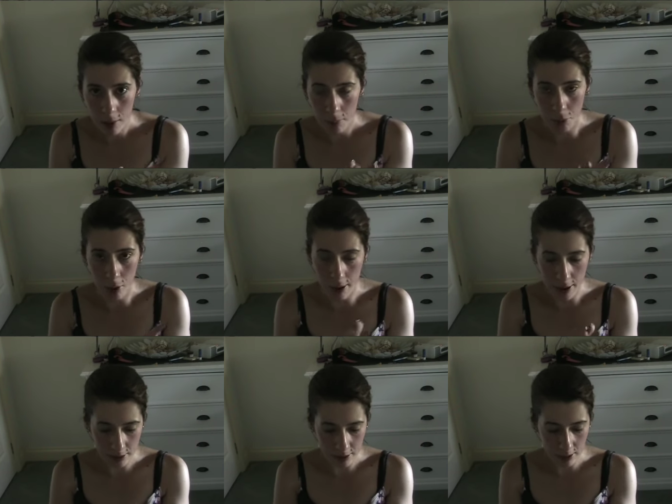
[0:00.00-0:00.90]

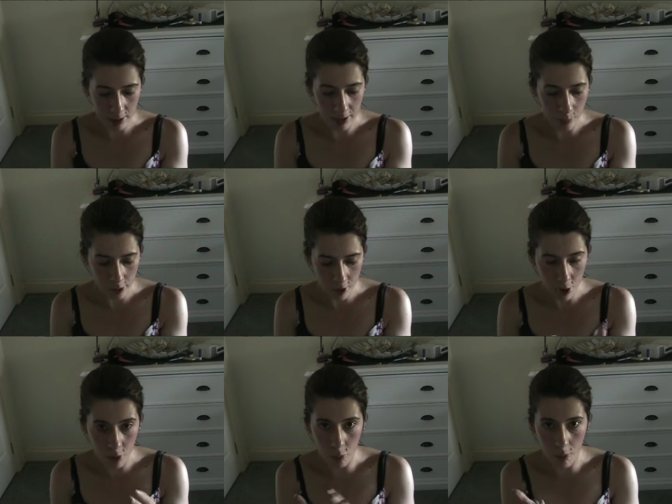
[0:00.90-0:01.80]
product, and then when
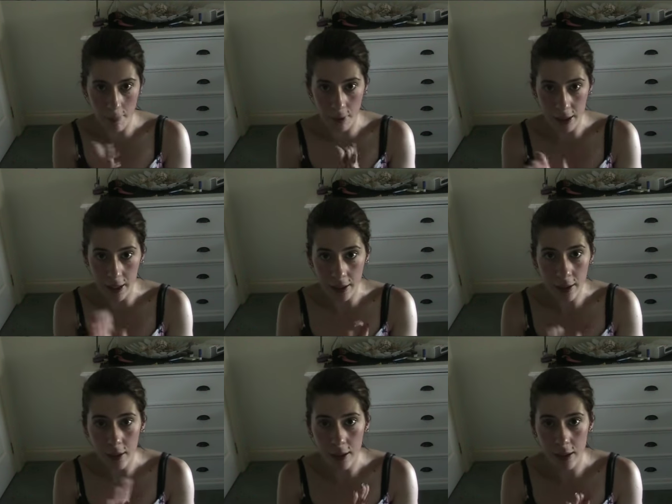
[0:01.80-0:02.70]
you rub it in,